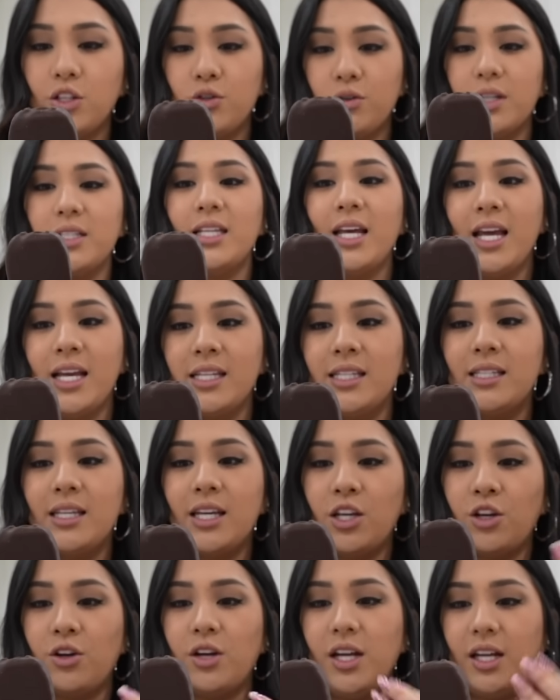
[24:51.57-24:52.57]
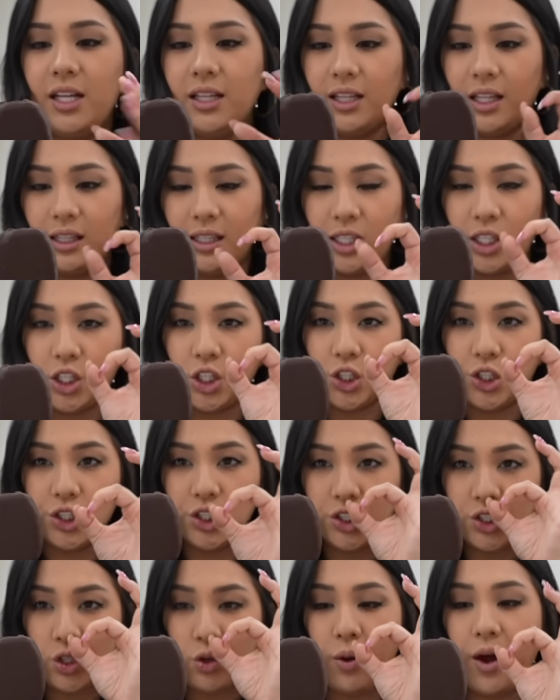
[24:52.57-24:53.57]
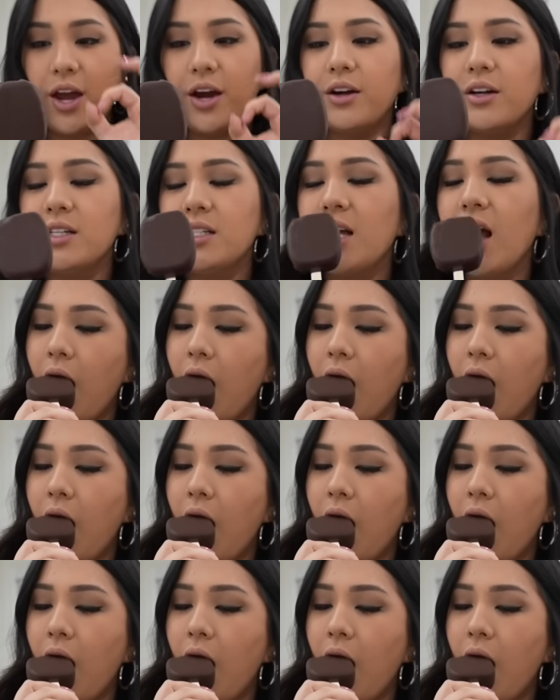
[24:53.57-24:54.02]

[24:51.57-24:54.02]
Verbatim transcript: So it tastes like you're eating the little squares.